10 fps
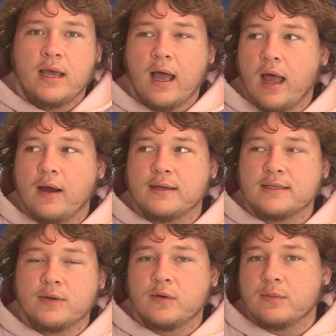I
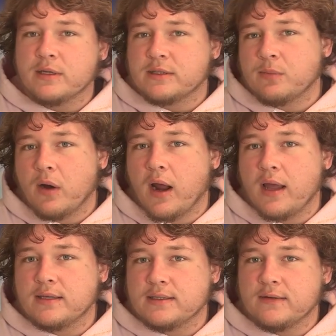honestly wouldn't be
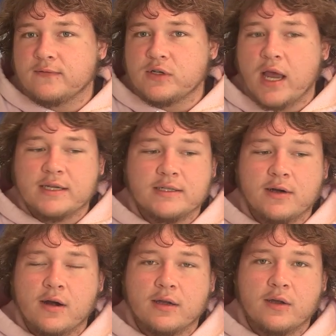surprised if Jackson
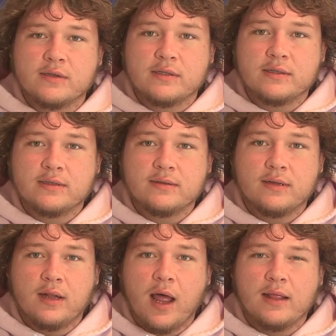Dart goes
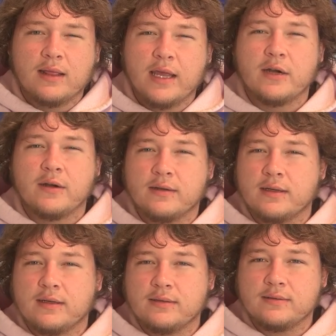a lot later
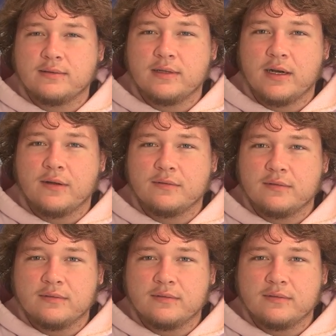than, you know,